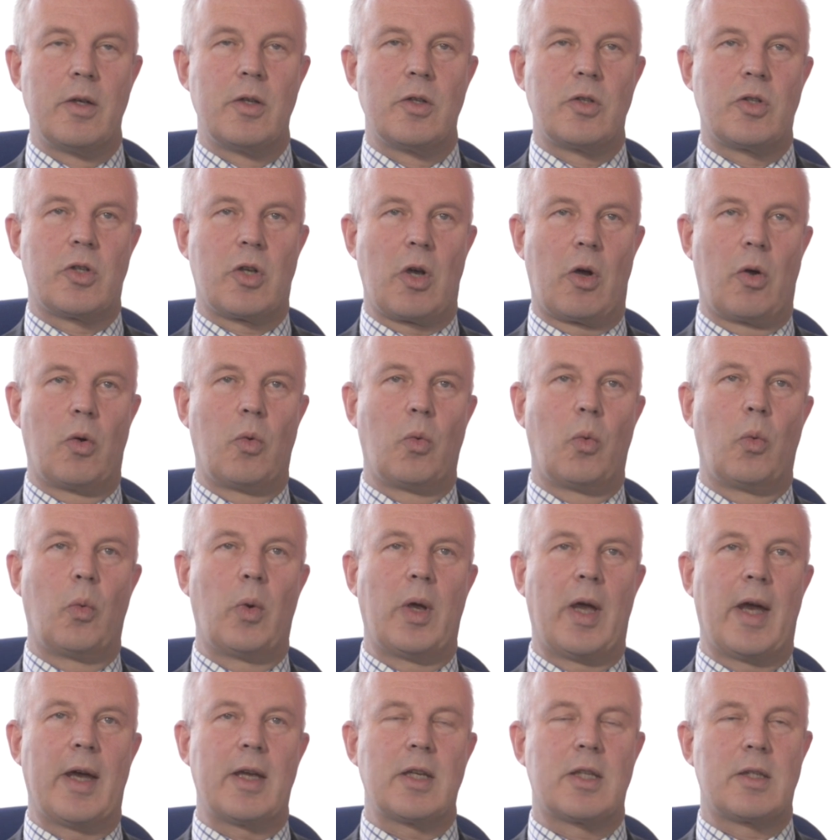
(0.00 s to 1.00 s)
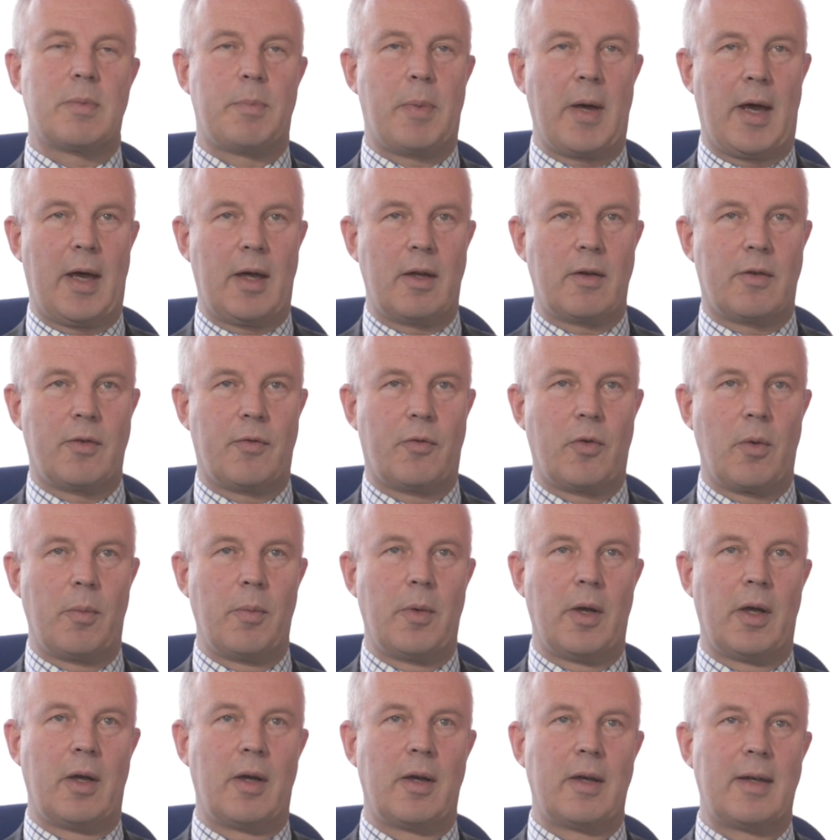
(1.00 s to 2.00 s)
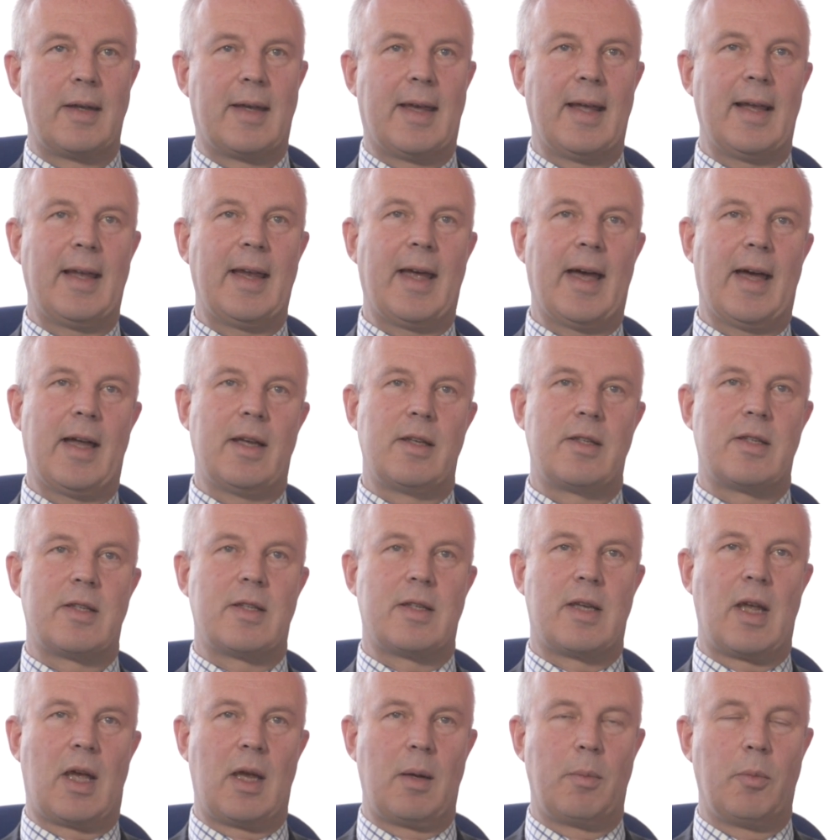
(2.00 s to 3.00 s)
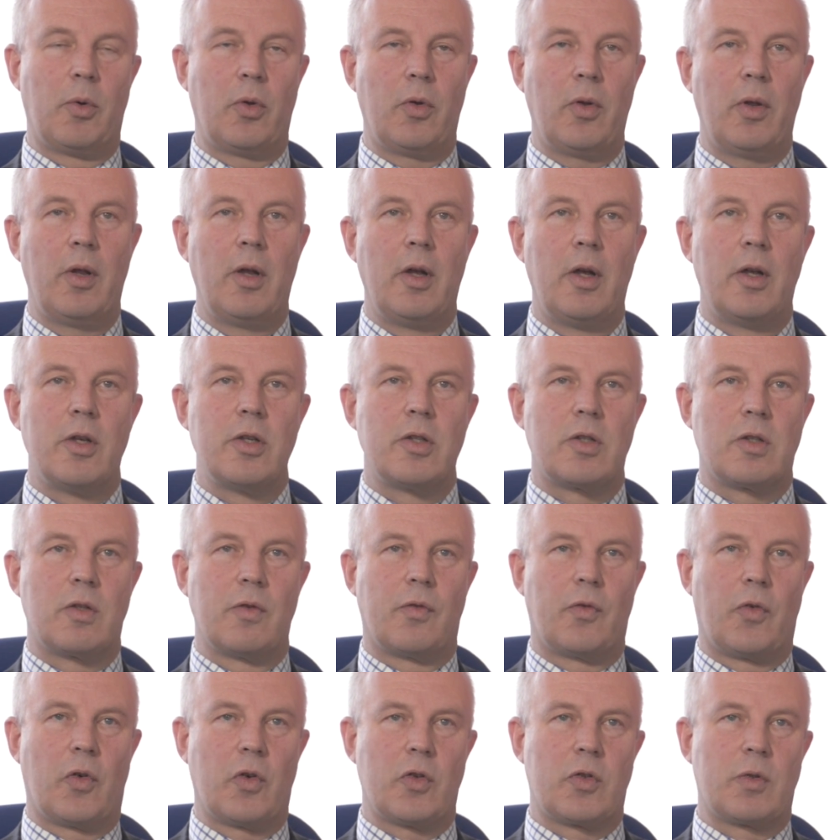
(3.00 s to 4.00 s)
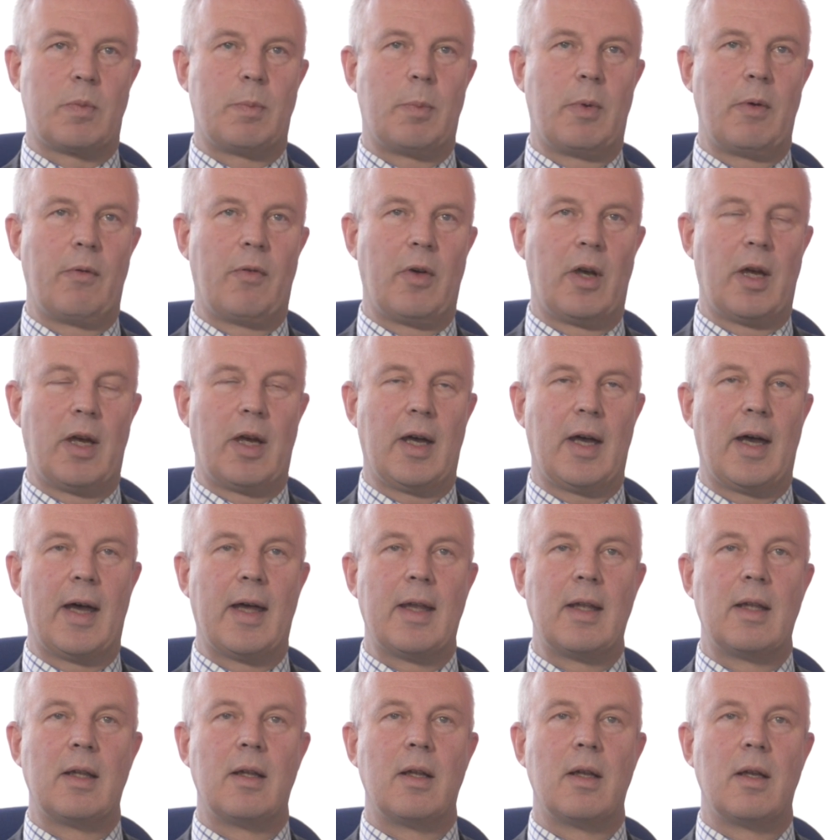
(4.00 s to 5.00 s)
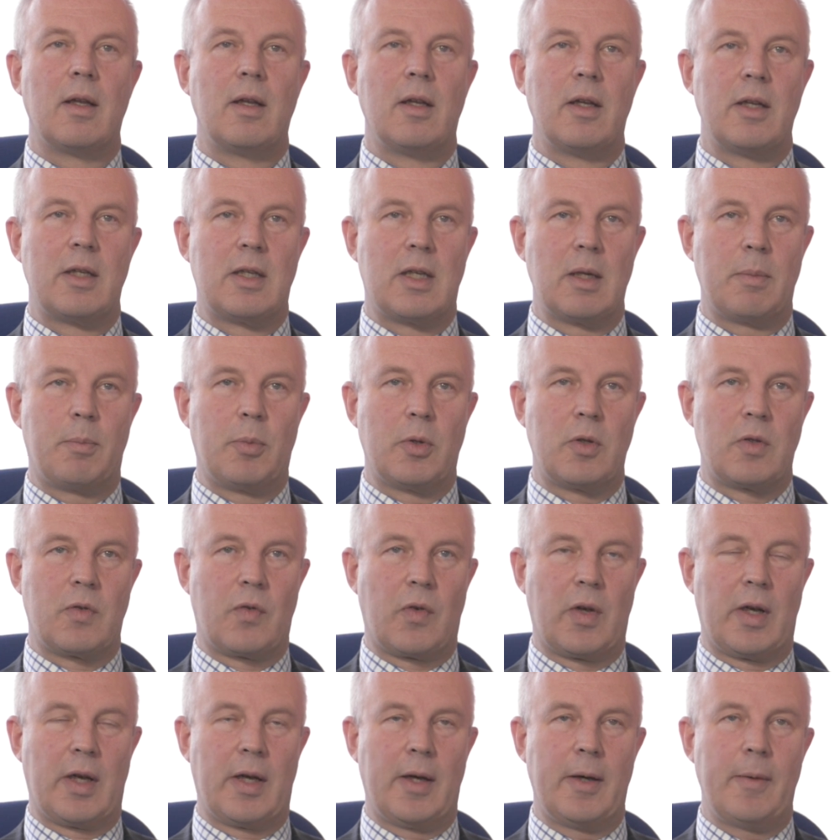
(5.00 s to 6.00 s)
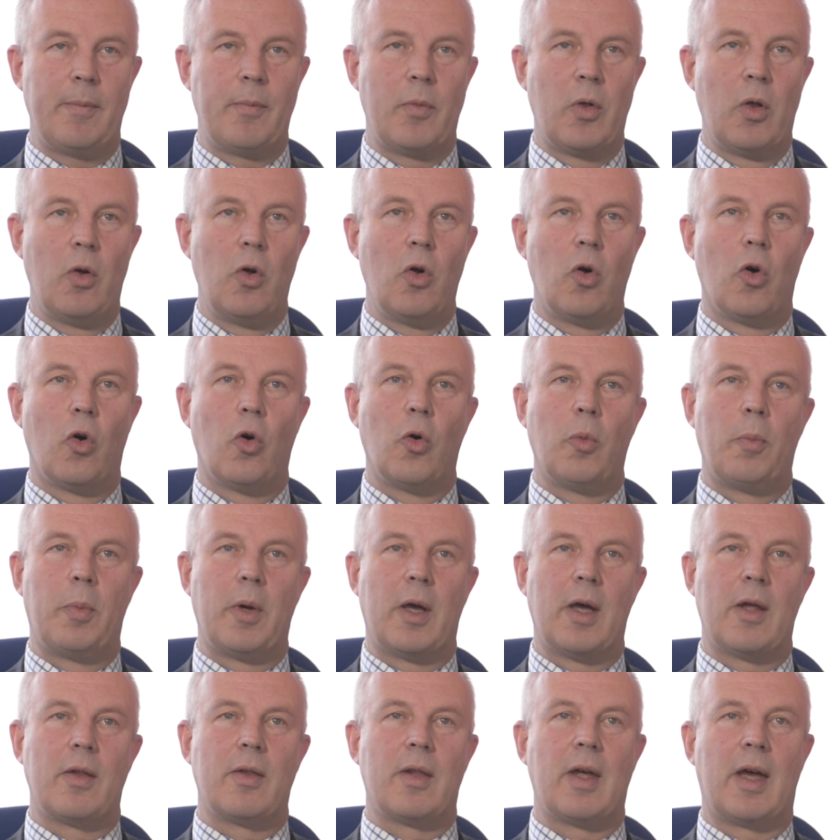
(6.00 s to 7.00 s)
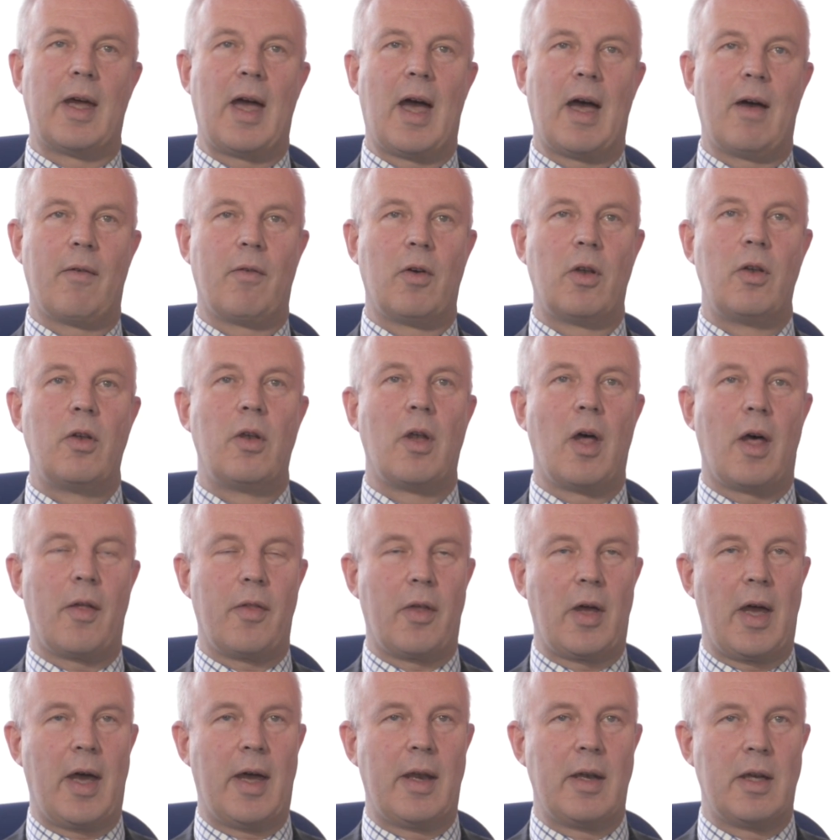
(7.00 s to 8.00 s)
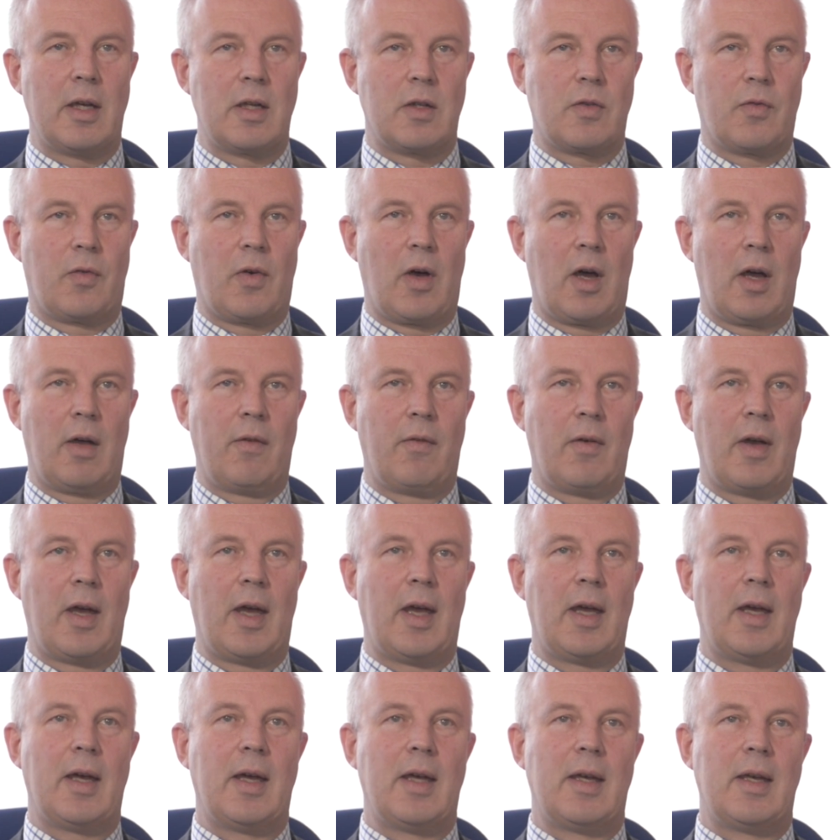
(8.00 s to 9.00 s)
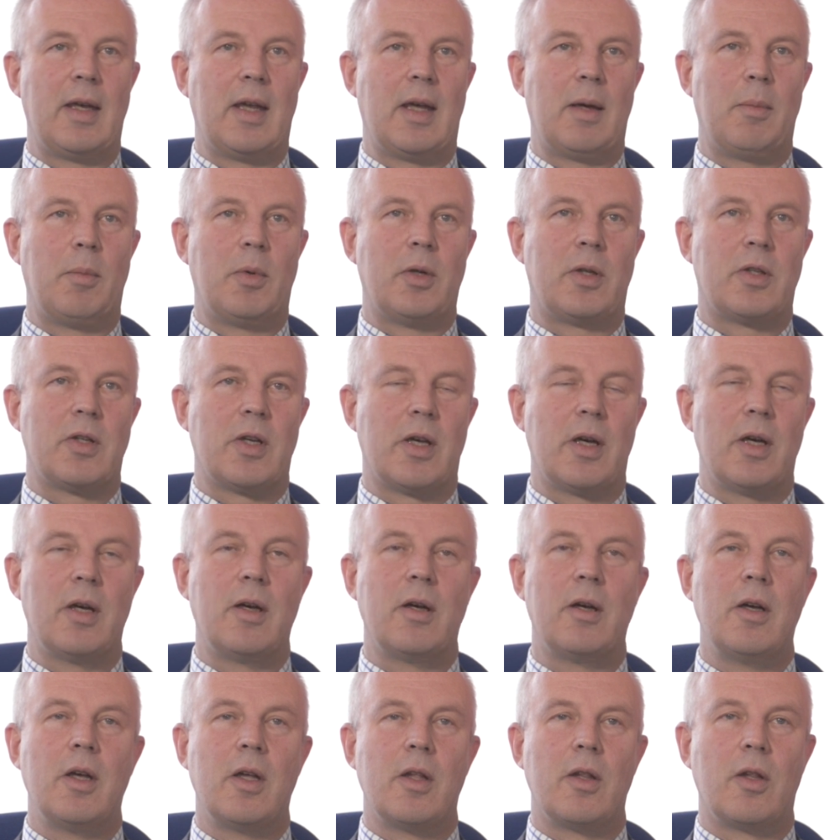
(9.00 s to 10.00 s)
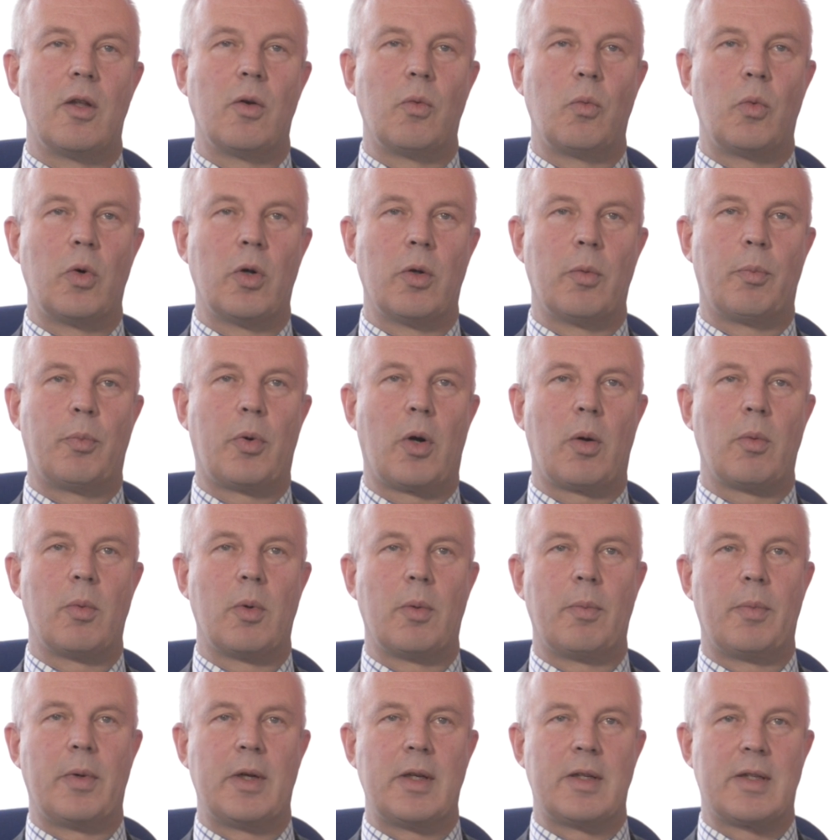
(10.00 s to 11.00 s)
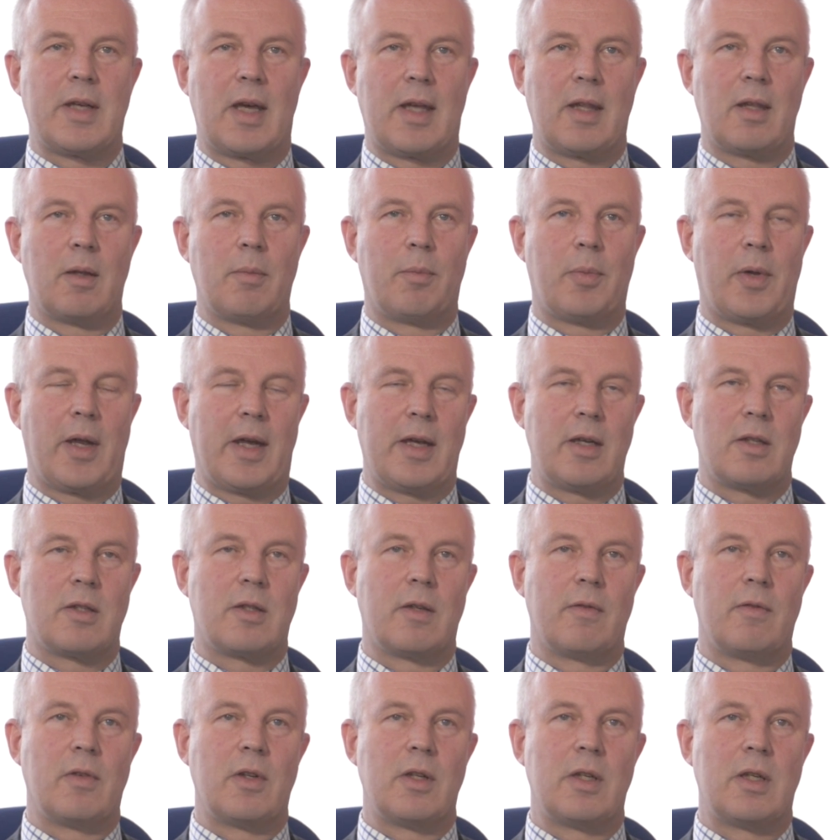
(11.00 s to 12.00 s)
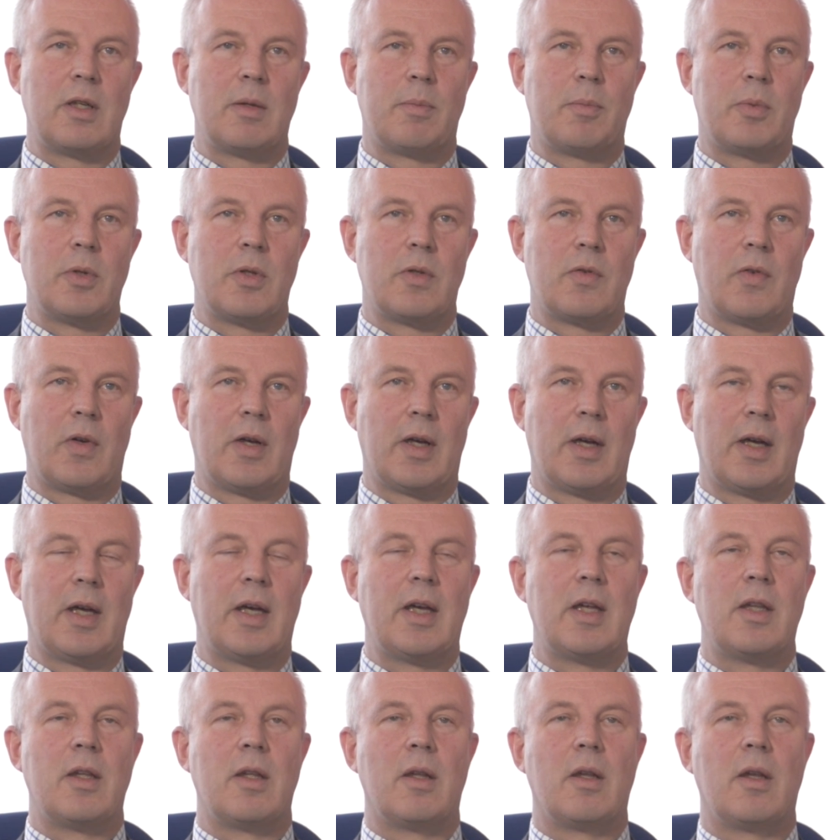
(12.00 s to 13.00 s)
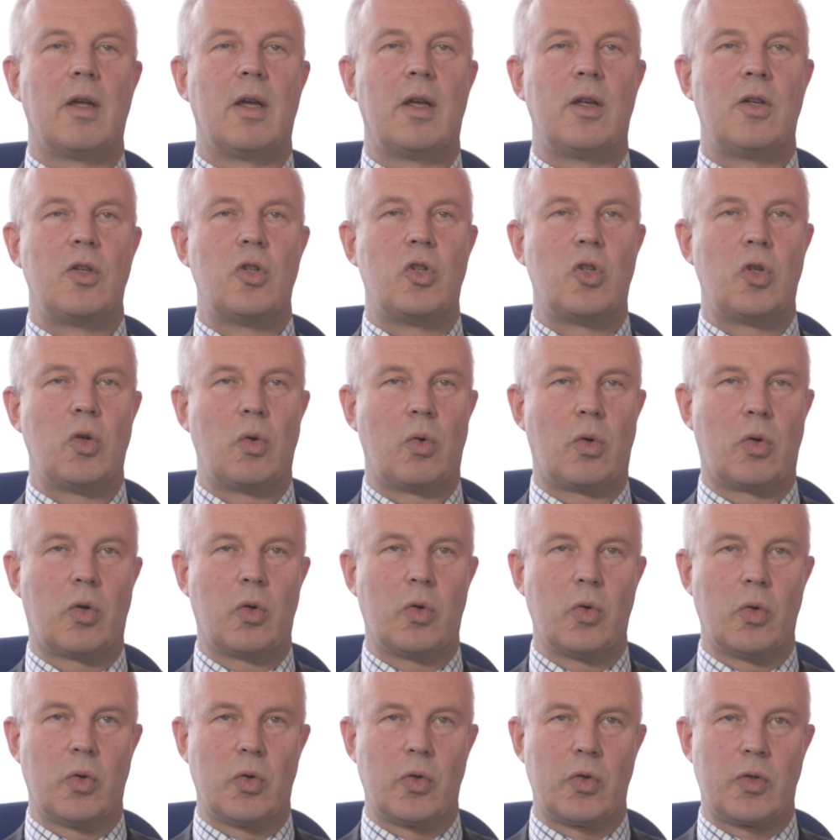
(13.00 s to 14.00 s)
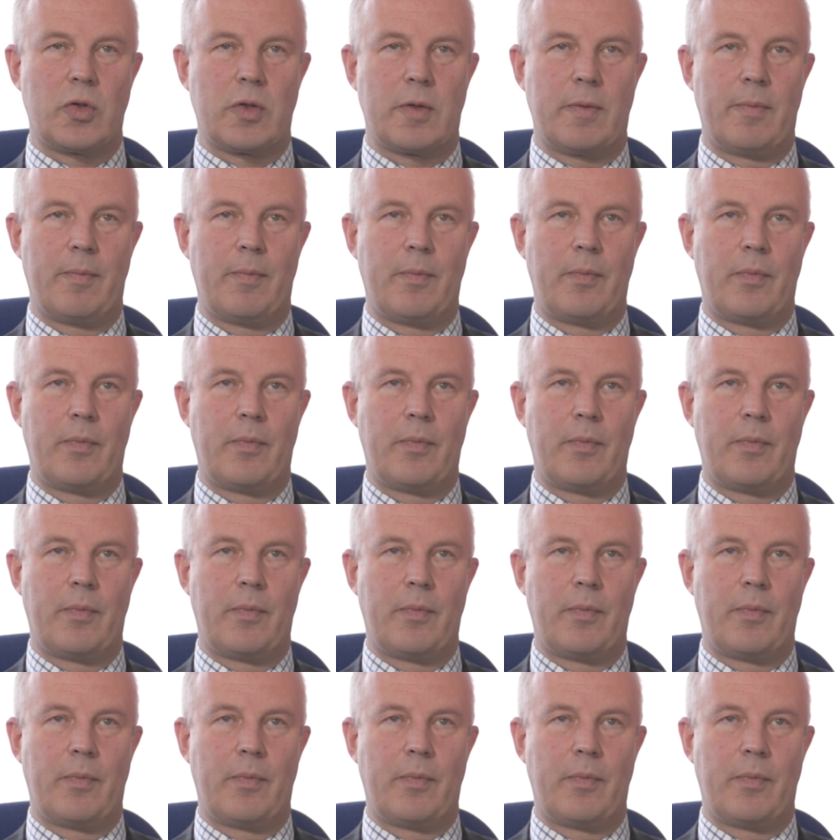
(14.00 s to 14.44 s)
So we expect from the Gilead stable sofosbuvir and ledipasvir, albeit they have another NS5A inhibitor that will probably take the place of ledipasvir in due course.